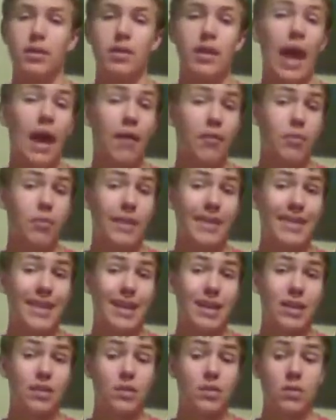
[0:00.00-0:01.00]
Haven't played
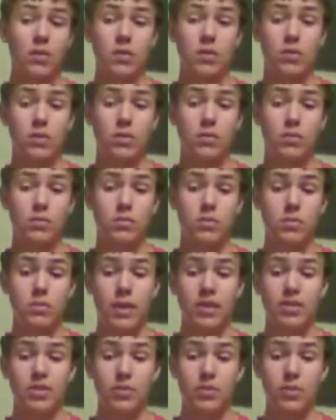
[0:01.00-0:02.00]
that either.
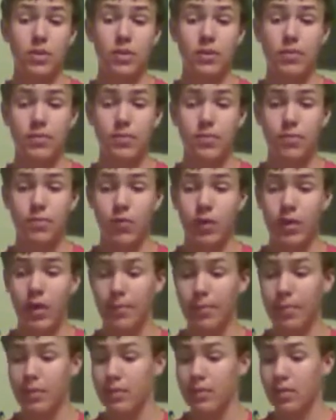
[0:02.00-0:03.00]
I should really read
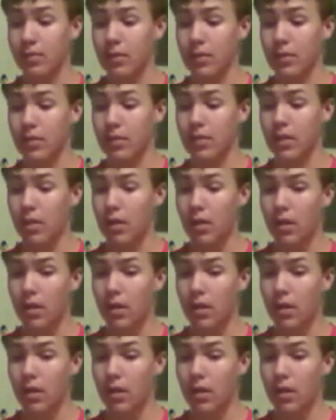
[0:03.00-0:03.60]
up on some of these.